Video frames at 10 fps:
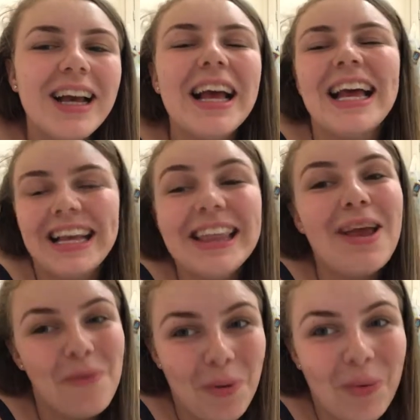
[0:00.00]

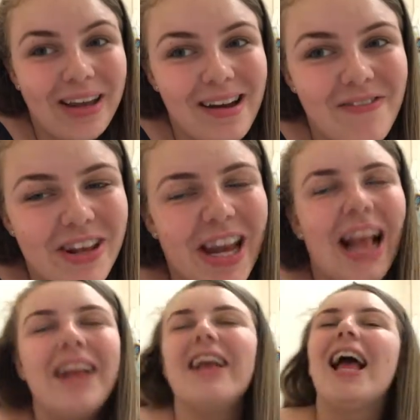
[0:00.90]
They will be,
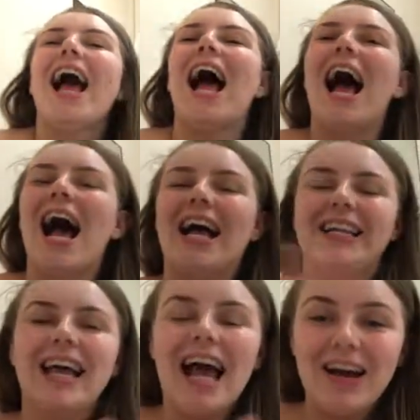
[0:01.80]
definitely.
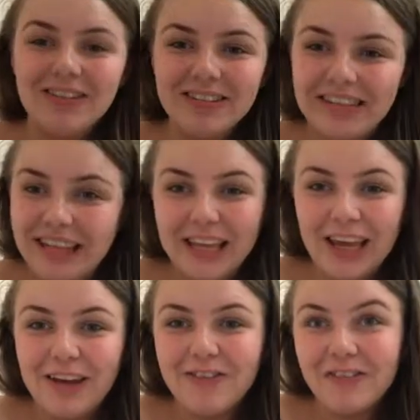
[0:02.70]
And I will see
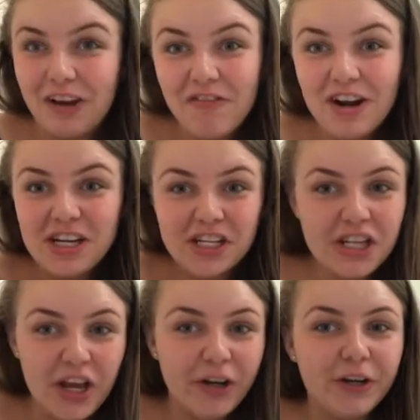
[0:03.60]
you very very
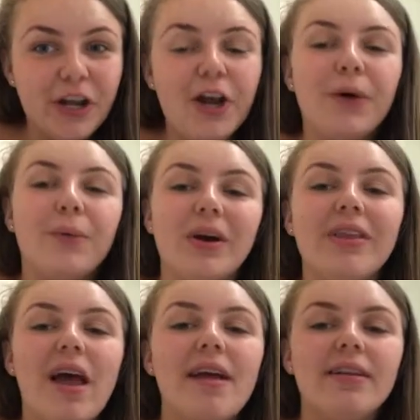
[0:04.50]
soon
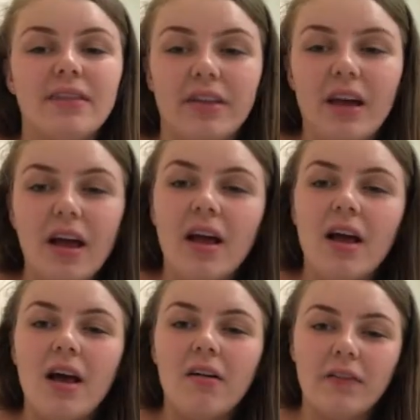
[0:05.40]
with another
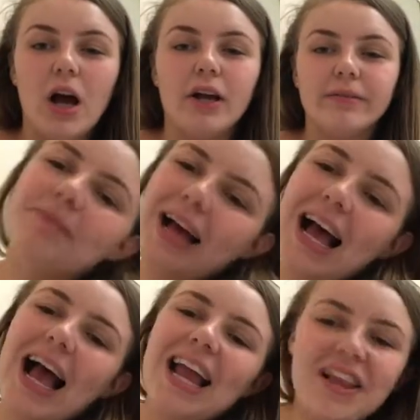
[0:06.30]
vlog.
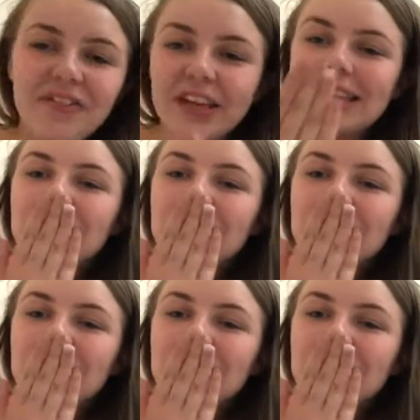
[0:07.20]
Bye, love